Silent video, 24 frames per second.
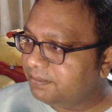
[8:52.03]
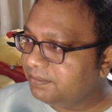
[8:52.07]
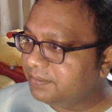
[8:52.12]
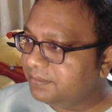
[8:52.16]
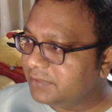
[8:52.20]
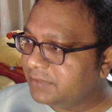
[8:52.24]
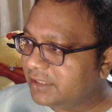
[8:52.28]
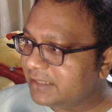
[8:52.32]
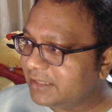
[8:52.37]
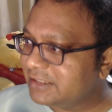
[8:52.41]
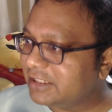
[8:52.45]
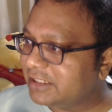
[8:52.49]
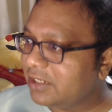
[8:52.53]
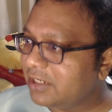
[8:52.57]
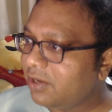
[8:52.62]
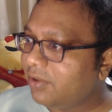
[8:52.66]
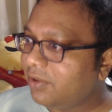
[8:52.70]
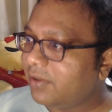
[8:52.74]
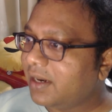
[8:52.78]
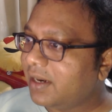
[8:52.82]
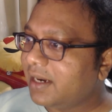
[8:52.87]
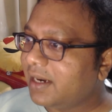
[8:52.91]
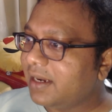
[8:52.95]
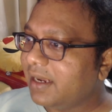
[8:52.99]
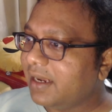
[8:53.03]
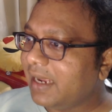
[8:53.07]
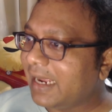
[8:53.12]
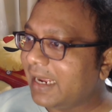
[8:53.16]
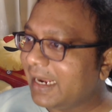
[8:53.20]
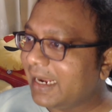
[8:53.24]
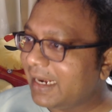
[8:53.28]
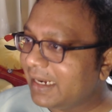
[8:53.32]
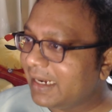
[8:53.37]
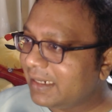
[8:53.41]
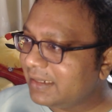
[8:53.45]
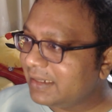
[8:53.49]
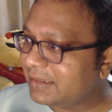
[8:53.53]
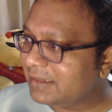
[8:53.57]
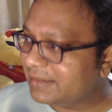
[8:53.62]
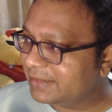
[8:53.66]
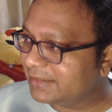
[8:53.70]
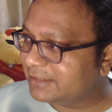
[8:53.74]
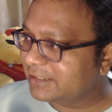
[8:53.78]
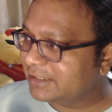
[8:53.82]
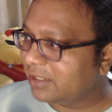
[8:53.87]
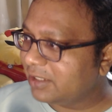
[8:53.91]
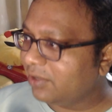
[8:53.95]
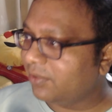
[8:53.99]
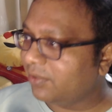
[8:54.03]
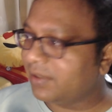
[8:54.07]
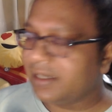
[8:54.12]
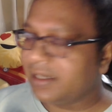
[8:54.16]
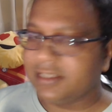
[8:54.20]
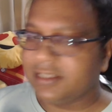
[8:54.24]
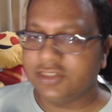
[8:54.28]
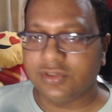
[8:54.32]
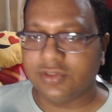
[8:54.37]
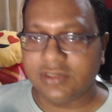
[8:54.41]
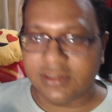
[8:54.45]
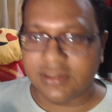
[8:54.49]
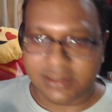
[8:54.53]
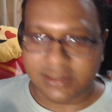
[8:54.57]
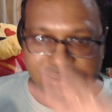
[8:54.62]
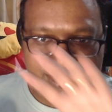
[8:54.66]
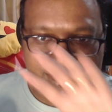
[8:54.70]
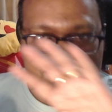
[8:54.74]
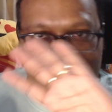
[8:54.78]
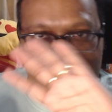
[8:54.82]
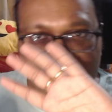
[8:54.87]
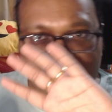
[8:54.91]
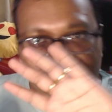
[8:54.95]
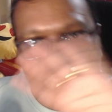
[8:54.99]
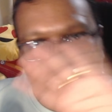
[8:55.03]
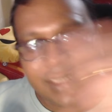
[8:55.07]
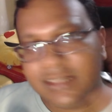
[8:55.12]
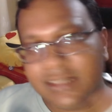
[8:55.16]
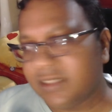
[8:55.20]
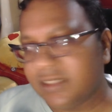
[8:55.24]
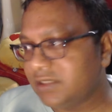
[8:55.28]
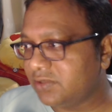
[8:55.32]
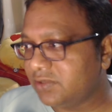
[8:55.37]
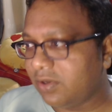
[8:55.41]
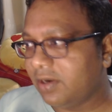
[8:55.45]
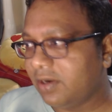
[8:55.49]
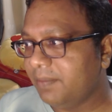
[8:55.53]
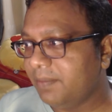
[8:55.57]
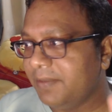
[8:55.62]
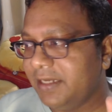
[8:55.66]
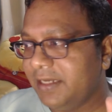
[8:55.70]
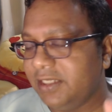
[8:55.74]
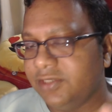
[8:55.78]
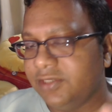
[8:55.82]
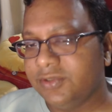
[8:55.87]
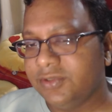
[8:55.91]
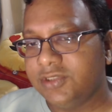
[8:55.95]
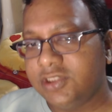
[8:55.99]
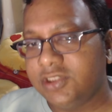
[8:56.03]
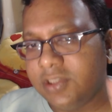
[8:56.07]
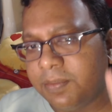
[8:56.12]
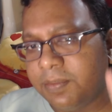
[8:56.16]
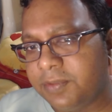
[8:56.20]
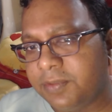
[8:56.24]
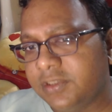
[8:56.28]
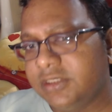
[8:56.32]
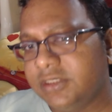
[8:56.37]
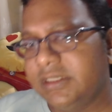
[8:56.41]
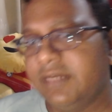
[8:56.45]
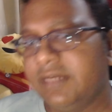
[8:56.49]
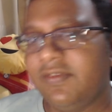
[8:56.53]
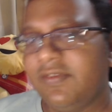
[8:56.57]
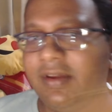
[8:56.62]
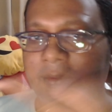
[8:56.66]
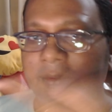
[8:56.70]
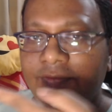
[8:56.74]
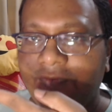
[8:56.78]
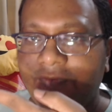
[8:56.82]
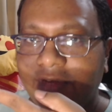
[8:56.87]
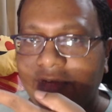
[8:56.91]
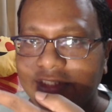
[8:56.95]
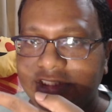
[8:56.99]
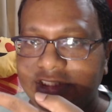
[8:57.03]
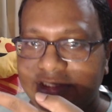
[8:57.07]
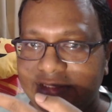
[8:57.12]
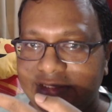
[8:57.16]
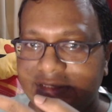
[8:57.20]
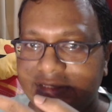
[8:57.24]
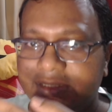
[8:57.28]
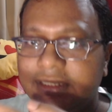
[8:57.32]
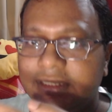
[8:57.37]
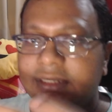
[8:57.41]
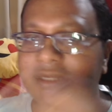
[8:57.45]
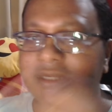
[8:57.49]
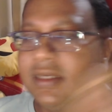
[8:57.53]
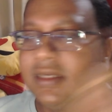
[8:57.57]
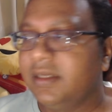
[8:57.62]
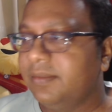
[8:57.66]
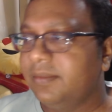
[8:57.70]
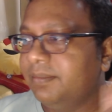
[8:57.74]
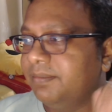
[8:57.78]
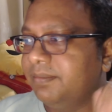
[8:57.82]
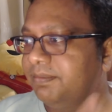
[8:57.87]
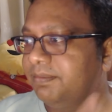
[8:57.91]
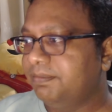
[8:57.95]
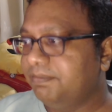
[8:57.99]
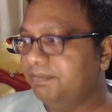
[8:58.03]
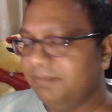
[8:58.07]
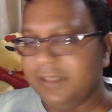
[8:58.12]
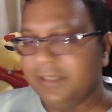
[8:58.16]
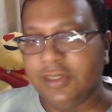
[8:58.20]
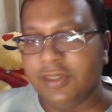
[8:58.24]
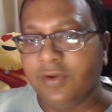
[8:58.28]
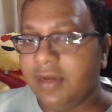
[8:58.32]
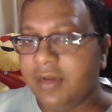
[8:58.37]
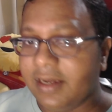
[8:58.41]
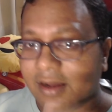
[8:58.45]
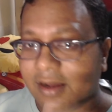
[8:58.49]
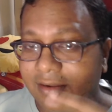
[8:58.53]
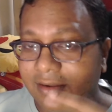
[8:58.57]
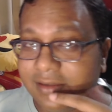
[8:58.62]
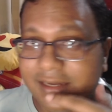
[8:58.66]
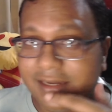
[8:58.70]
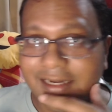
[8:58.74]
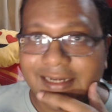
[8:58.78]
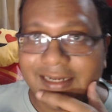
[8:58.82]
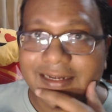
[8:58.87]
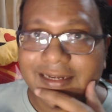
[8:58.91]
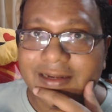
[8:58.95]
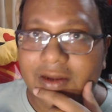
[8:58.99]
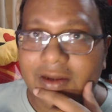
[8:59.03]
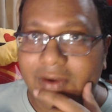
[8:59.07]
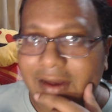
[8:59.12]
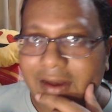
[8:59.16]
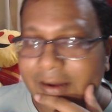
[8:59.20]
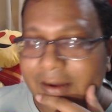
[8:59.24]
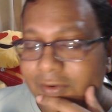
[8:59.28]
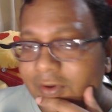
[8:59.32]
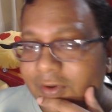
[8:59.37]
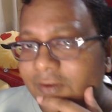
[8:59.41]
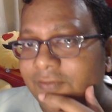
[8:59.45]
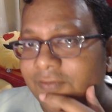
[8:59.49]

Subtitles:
this LoRa and this LoRa. So these LoRa's are not being used. Your processing will be faster. You will not get out of